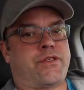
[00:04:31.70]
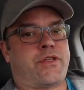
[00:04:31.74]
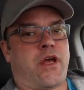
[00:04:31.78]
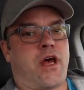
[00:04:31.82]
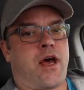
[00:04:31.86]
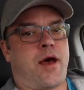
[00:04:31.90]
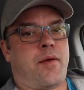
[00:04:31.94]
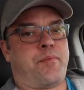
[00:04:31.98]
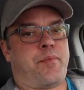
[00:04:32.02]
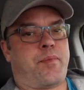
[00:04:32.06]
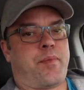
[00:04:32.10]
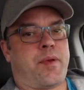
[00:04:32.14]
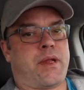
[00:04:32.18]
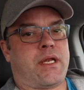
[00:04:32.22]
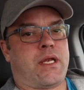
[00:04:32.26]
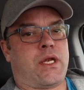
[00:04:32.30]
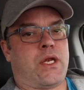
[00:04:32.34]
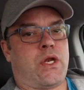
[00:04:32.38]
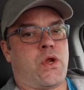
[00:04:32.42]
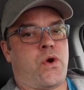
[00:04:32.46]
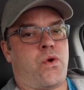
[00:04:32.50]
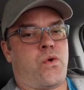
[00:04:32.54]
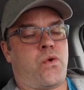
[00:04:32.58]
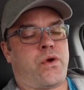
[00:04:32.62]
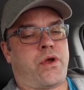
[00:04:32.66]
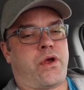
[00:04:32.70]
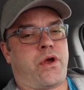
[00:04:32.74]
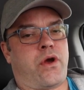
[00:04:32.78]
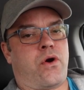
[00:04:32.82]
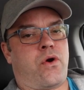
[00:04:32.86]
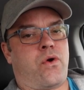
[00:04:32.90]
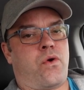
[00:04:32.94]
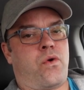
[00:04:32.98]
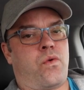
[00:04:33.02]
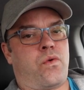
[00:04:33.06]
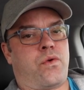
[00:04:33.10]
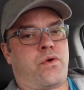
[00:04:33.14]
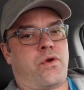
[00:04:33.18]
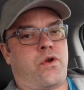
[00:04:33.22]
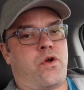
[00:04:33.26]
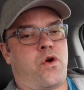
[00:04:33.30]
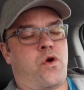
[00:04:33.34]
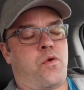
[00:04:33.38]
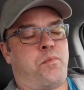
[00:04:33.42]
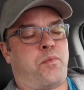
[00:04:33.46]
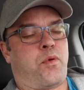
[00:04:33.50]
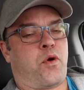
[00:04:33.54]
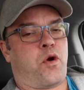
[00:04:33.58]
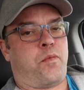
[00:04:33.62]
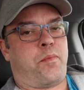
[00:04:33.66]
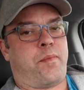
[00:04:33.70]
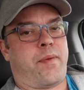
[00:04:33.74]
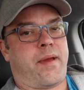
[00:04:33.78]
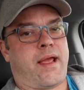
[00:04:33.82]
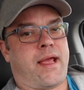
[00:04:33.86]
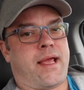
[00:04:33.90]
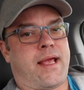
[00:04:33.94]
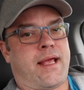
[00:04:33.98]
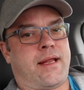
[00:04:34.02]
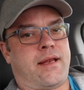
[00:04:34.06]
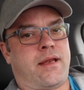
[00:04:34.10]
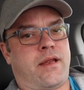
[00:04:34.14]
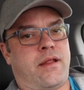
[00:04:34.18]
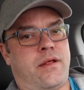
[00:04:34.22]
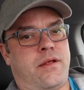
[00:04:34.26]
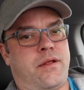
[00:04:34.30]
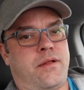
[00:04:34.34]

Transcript: stop, no go, no propane.